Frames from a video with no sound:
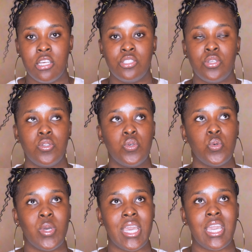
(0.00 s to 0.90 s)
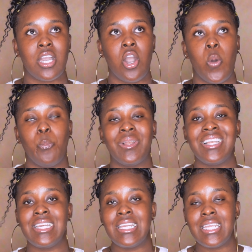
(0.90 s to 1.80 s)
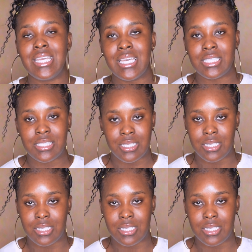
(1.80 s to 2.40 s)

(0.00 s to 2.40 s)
to do a complete